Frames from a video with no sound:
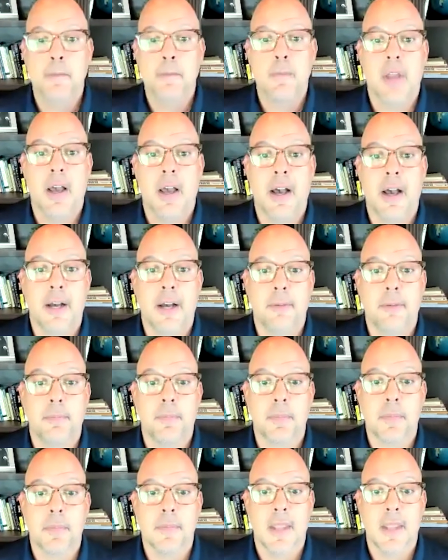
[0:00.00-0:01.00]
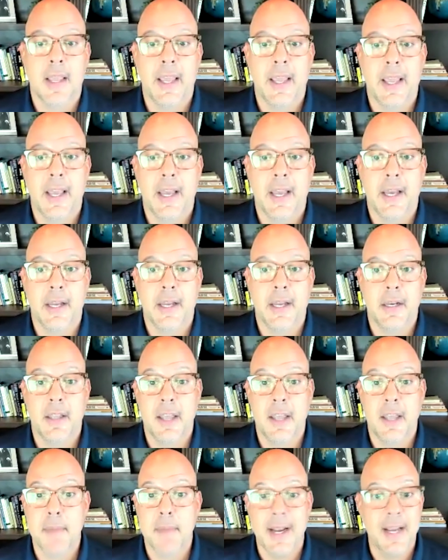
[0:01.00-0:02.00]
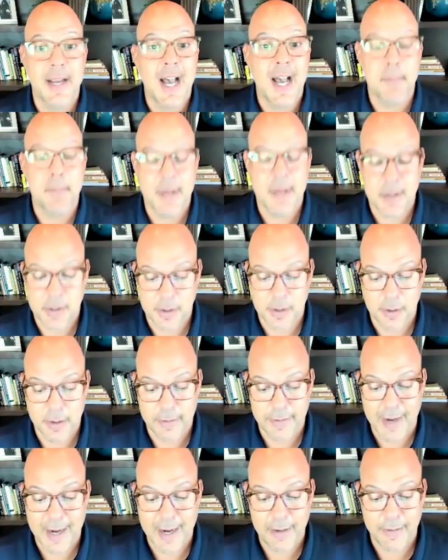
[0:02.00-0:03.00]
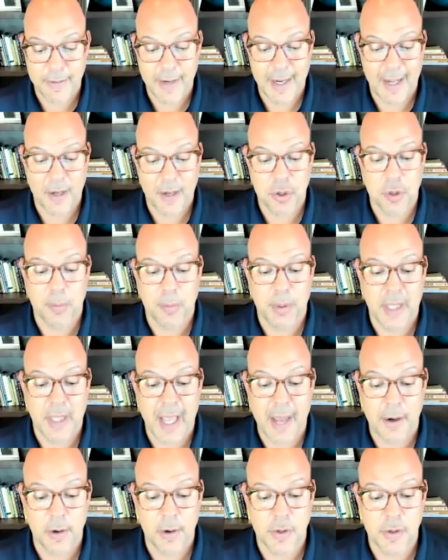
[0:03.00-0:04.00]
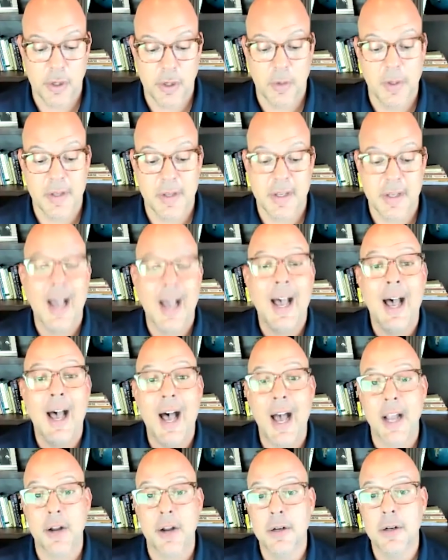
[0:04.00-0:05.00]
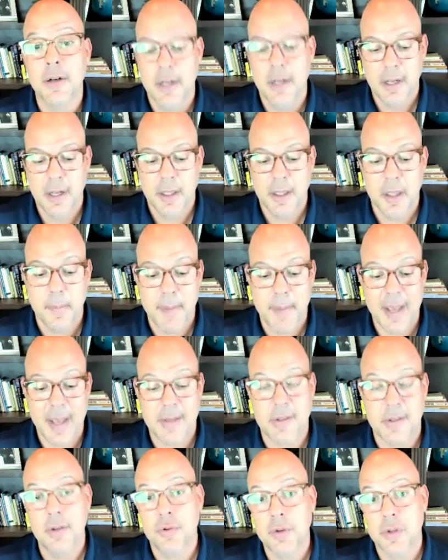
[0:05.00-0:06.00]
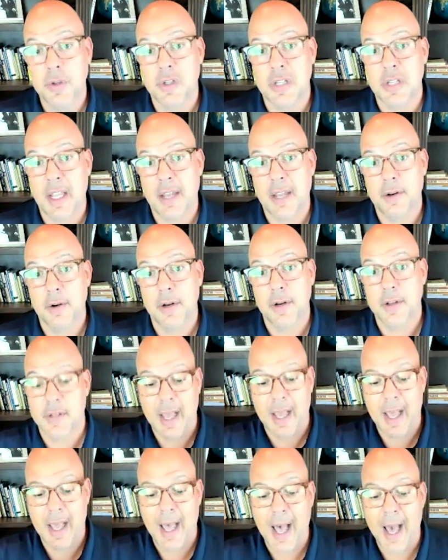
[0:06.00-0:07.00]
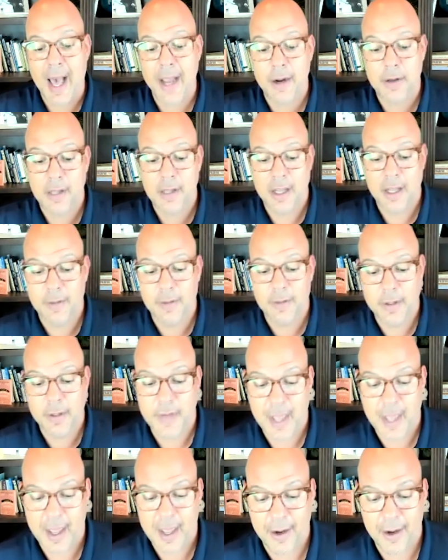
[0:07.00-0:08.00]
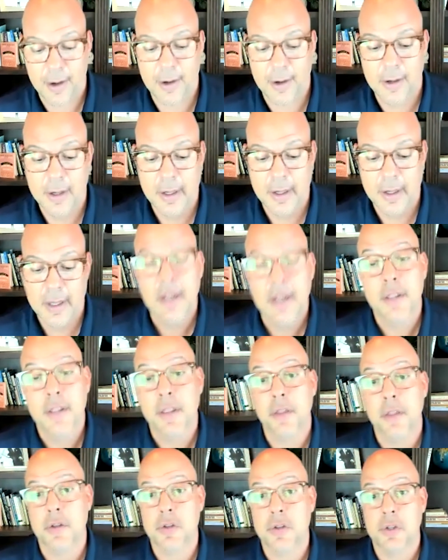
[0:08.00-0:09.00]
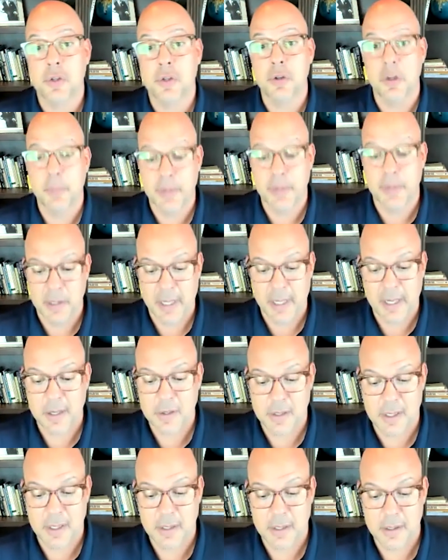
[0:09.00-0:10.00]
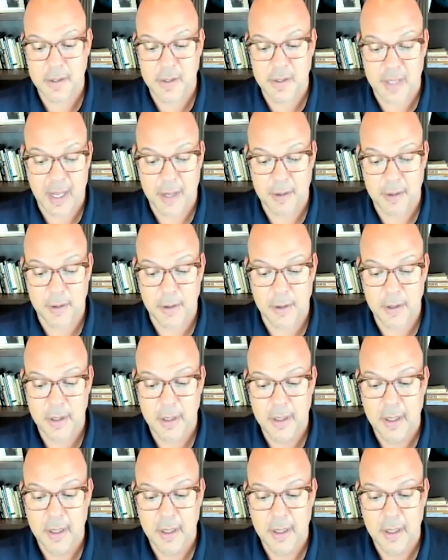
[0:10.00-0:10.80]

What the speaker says: and they may not be certified financial planners. So it's the Best Interest Standard is a higher level of care than the Suitability Standard,